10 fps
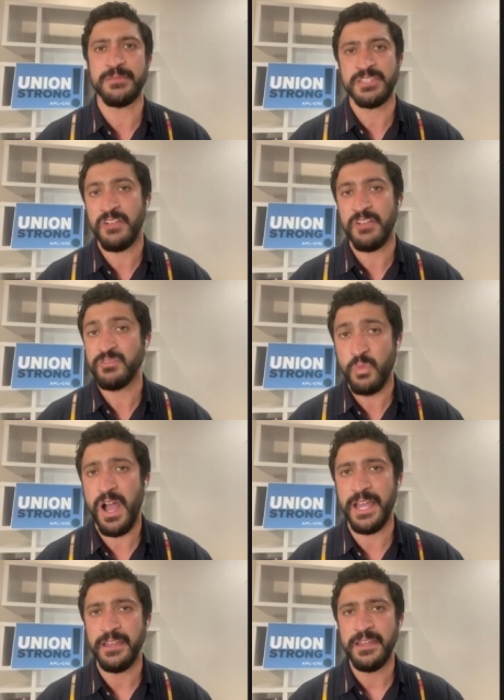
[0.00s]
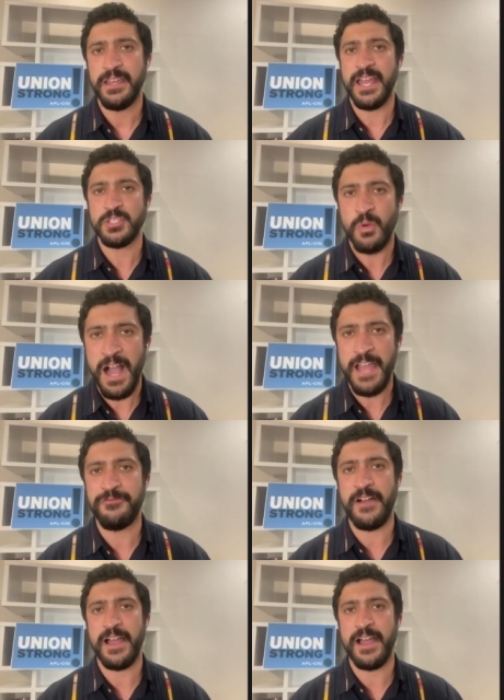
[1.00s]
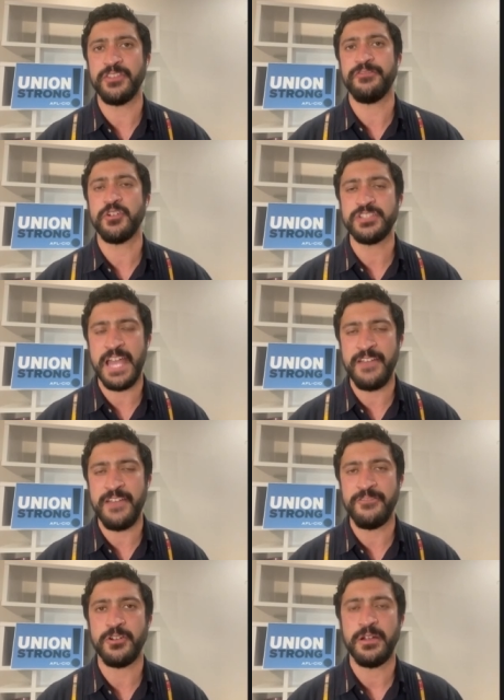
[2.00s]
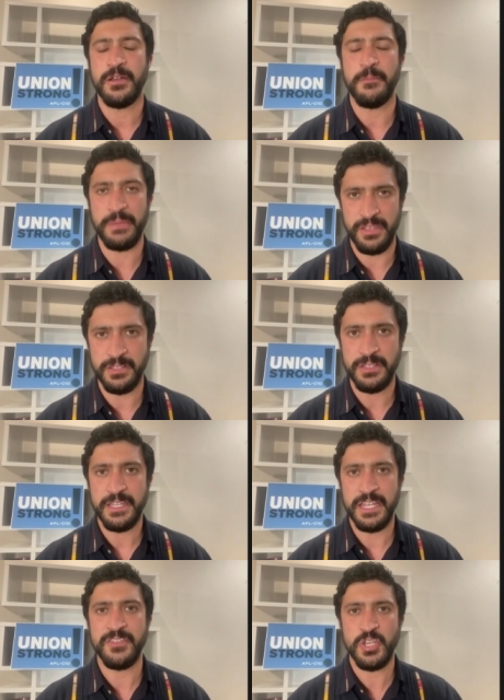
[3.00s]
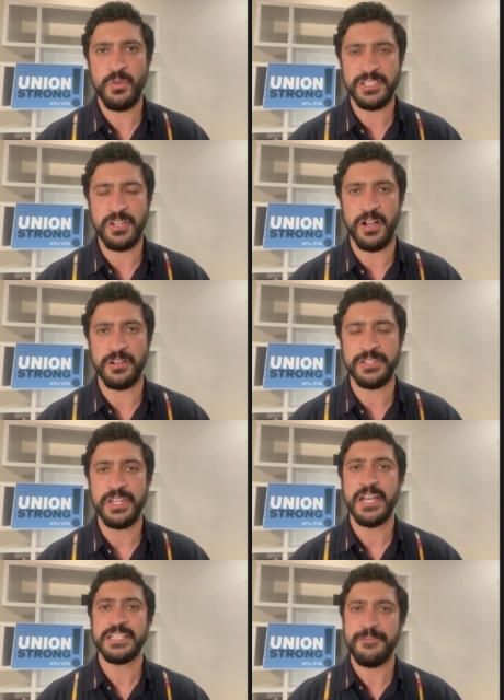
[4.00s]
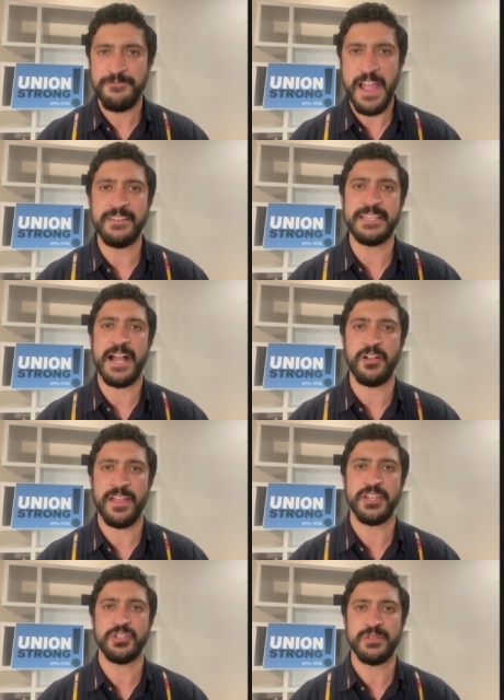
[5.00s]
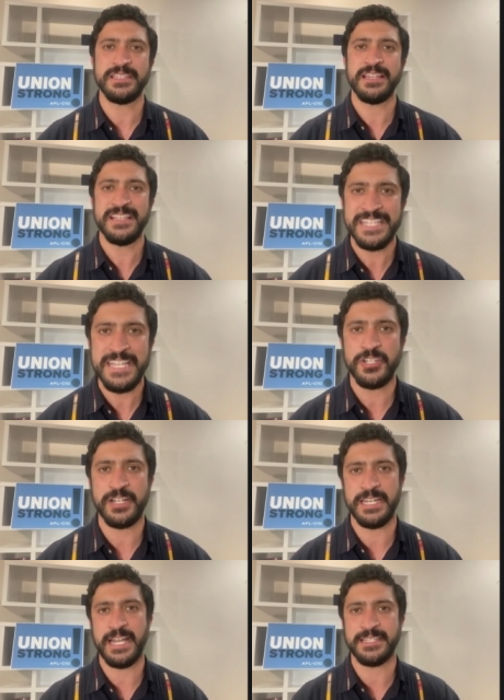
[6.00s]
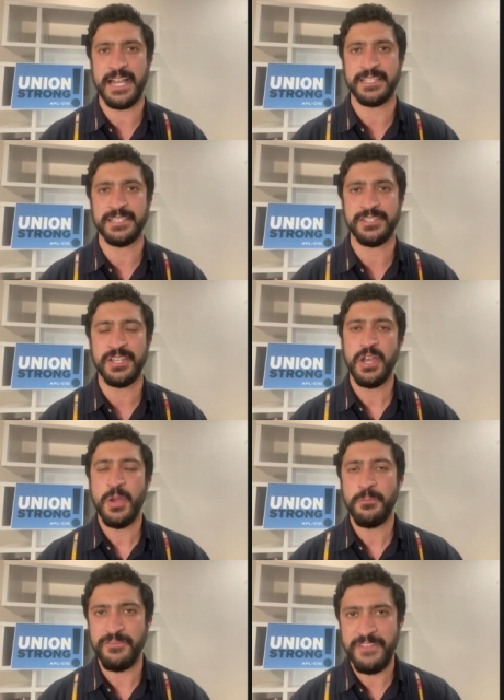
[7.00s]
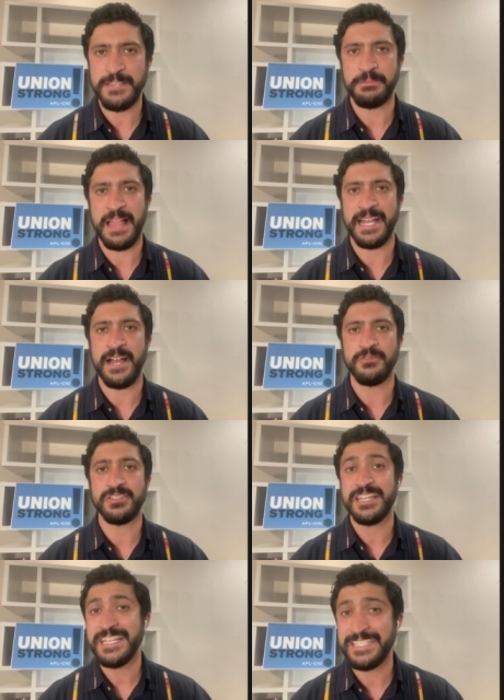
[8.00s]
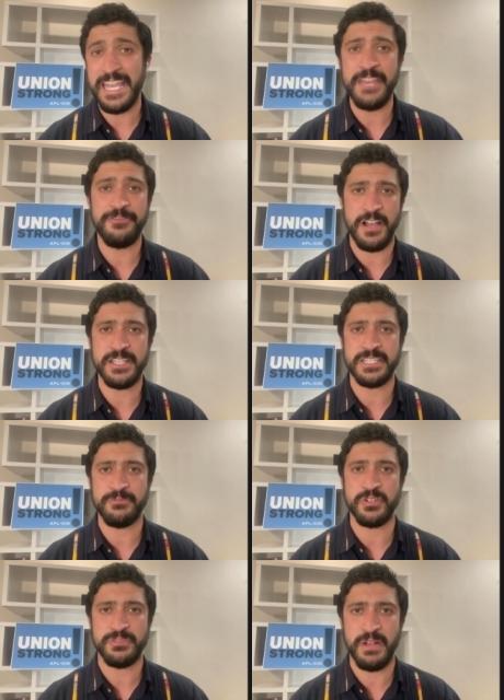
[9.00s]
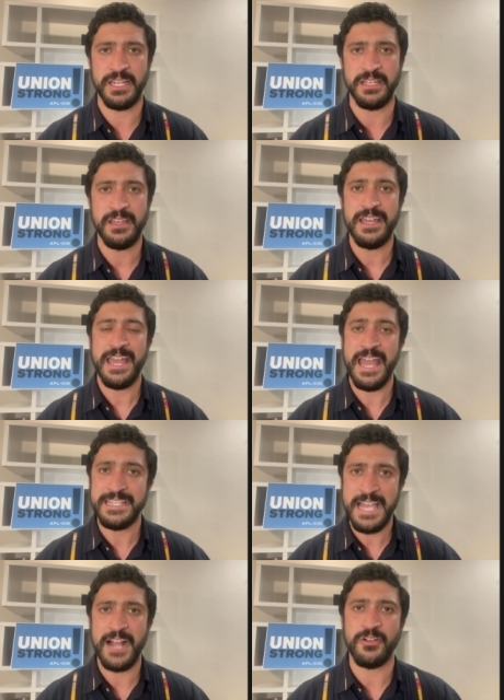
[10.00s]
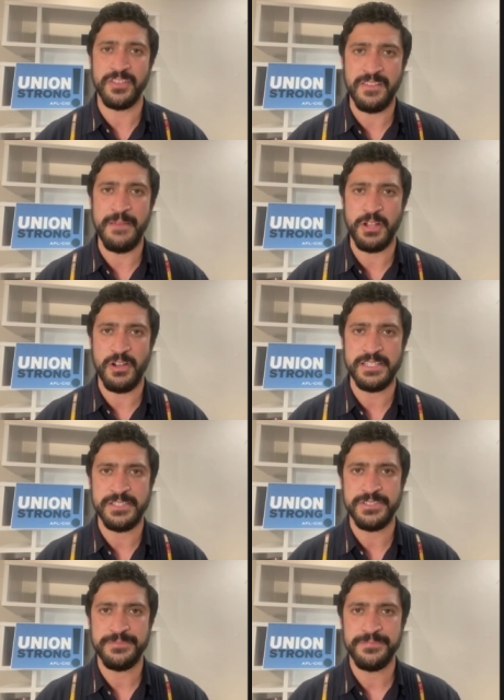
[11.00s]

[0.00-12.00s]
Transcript: themselves why. And so I've filed the first ever bill in the US Congress to finally tackle that issue and say, let's interconnect Texas, prevent blackouts, save customers money, and tackle the climate crisis.